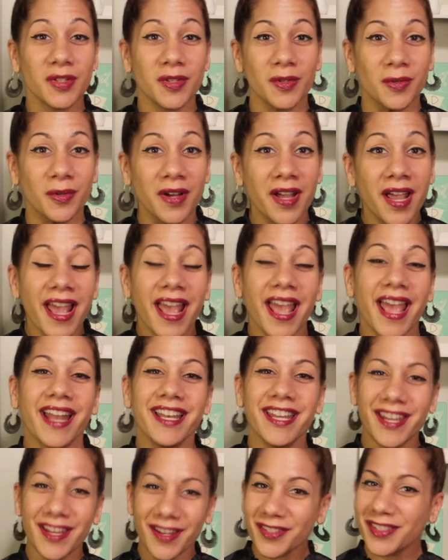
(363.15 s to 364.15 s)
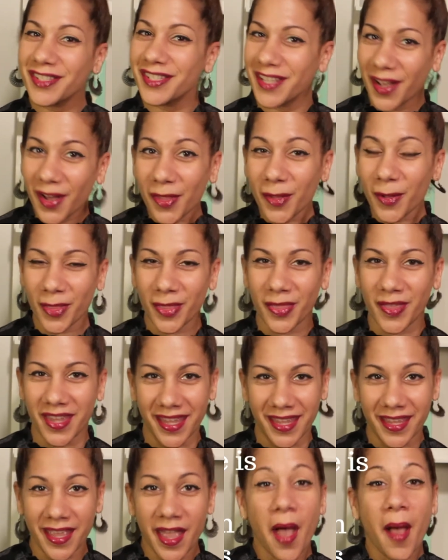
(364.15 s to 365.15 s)
to. And here's the other
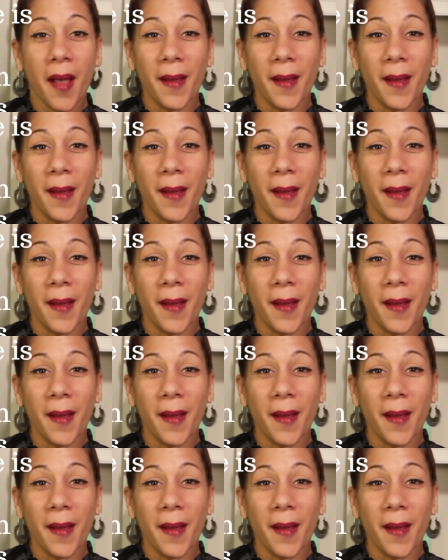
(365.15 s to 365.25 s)
thing.